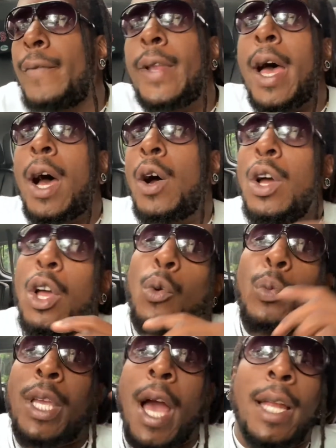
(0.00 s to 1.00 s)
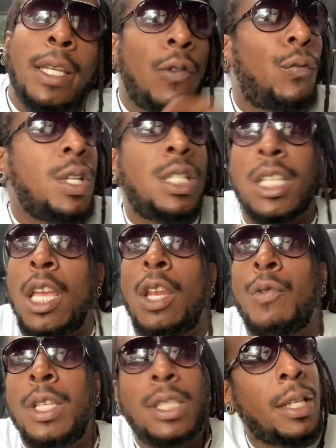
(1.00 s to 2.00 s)
Now, we got different
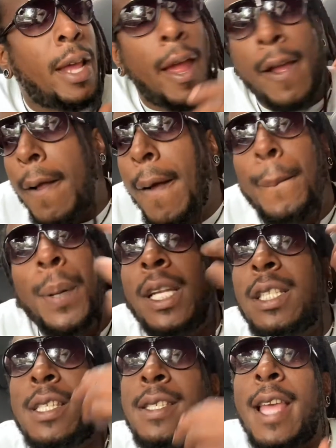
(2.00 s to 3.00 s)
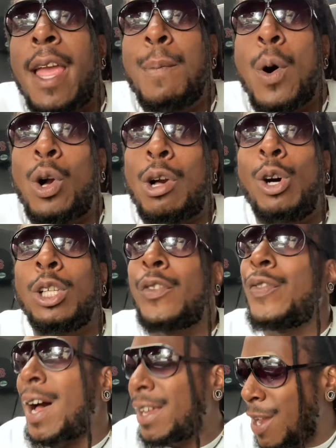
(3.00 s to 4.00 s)
scenery today, but it's the same old Coach
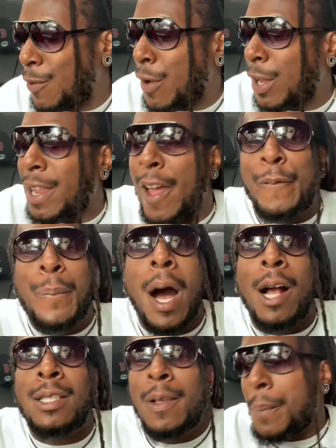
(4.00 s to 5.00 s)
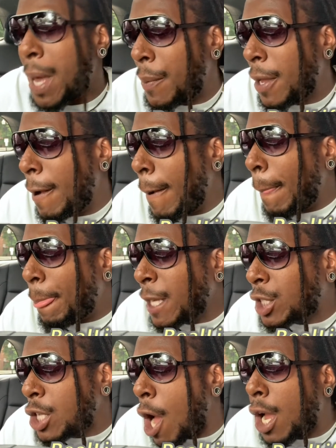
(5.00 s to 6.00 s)
Fire in real life boxing, baby.
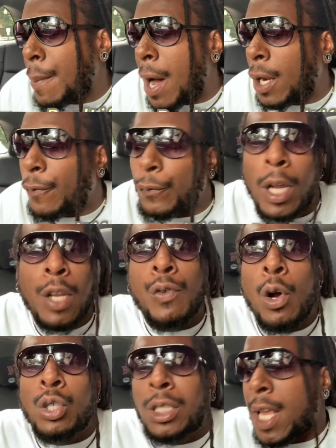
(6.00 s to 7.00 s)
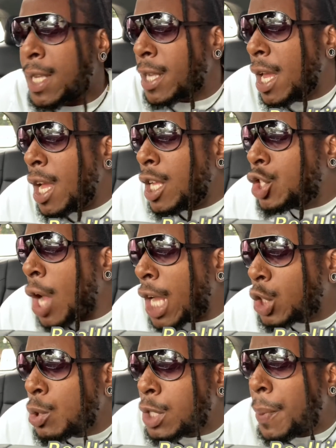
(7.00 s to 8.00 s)
Let's talk about it. Freddie Rose says
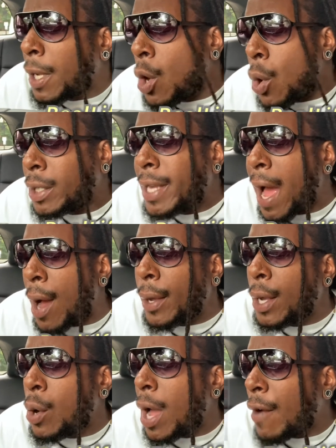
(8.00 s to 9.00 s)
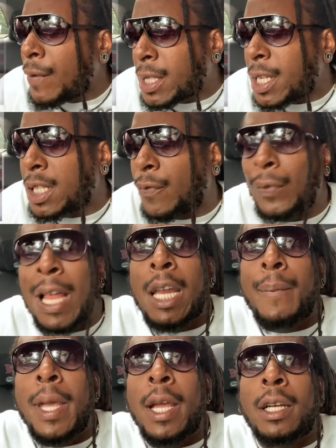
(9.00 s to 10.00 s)
Joshua's been going downhill ever since
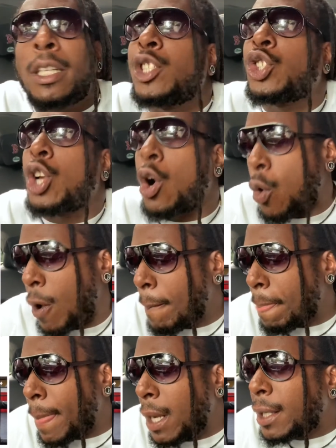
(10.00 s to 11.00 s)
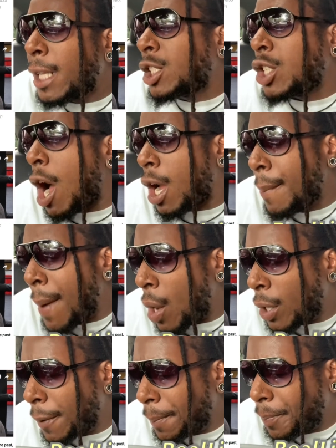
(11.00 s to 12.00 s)
Vladimir Klitschko. Let's talk about it.